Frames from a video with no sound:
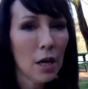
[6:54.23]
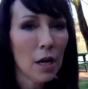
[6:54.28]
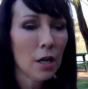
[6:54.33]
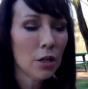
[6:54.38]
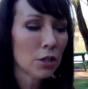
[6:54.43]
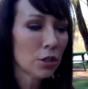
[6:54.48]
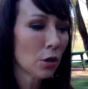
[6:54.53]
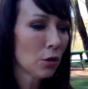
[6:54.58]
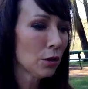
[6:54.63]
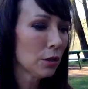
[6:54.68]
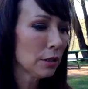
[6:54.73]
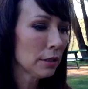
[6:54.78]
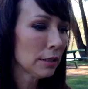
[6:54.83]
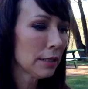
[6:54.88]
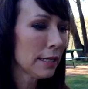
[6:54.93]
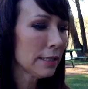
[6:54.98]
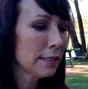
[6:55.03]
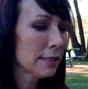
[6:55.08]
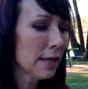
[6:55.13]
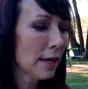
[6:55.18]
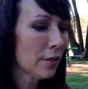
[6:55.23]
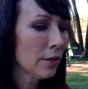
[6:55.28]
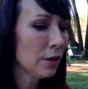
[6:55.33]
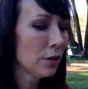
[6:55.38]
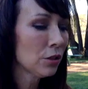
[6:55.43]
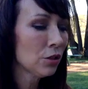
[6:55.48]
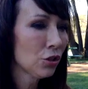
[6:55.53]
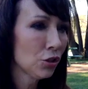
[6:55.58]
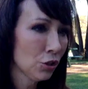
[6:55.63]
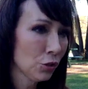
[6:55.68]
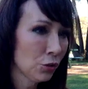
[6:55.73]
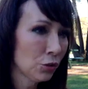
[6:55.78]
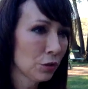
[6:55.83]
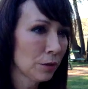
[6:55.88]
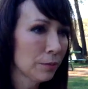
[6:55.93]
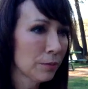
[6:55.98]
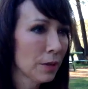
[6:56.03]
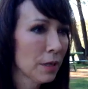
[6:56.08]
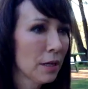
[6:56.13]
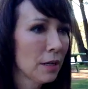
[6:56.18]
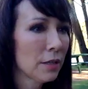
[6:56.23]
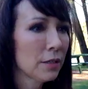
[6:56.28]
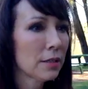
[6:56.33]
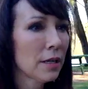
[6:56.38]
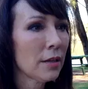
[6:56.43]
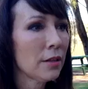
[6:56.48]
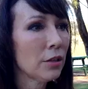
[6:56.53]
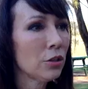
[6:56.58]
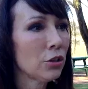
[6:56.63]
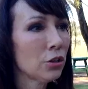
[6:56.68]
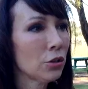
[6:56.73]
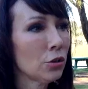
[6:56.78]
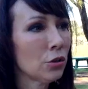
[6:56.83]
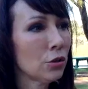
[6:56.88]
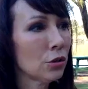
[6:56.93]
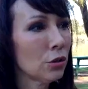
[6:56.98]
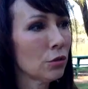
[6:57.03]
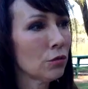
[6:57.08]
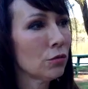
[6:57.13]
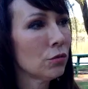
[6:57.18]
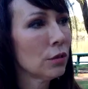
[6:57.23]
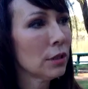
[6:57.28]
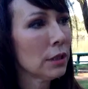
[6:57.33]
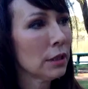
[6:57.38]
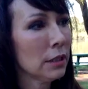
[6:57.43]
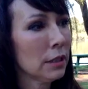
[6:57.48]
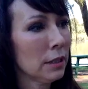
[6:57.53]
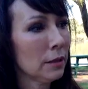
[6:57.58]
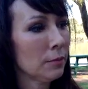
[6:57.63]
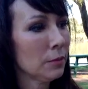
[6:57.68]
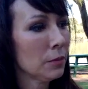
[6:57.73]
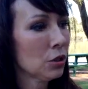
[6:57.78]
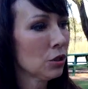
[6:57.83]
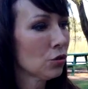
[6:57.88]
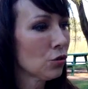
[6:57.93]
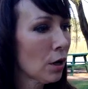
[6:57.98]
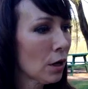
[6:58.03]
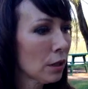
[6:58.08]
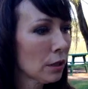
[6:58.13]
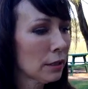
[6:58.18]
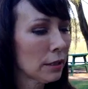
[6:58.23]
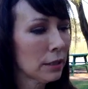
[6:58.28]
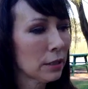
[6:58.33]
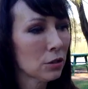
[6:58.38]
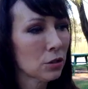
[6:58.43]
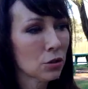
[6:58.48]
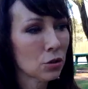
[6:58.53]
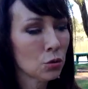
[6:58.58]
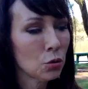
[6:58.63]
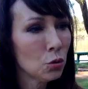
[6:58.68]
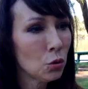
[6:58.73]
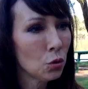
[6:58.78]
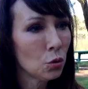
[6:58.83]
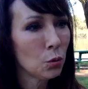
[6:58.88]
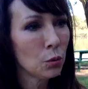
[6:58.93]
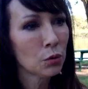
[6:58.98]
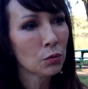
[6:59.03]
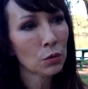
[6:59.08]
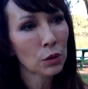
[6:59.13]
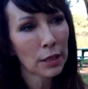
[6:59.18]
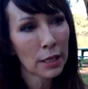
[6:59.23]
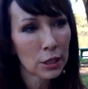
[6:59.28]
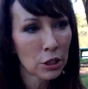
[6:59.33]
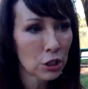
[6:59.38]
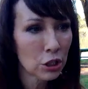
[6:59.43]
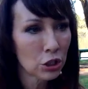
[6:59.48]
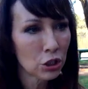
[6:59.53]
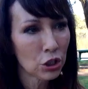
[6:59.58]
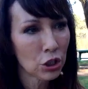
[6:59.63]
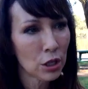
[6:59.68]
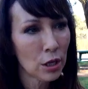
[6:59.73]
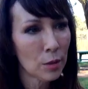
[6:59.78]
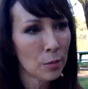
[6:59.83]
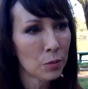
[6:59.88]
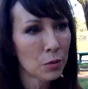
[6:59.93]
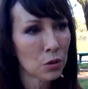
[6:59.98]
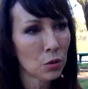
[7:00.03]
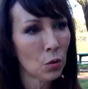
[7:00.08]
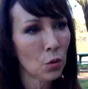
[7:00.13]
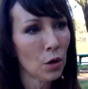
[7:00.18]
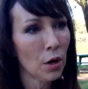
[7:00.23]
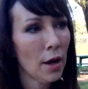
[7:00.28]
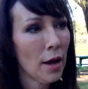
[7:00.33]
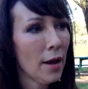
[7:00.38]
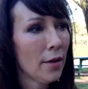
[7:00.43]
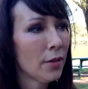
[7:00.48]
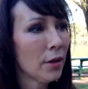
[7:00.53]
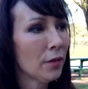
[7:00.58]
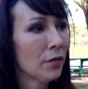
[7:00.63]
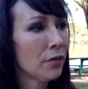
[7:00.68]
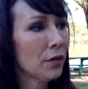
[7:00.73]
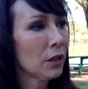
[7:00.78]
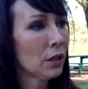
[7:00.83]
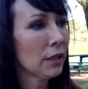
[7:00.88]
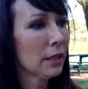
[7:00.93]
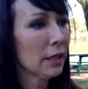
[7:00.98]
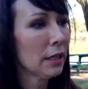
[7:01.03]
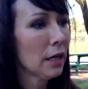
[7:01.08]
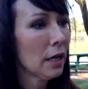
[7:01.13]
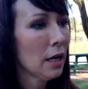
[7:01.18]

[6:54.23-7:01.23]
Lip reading: So let's say that it's children. Say that children are really struggling at school with relationships, or they're feeling,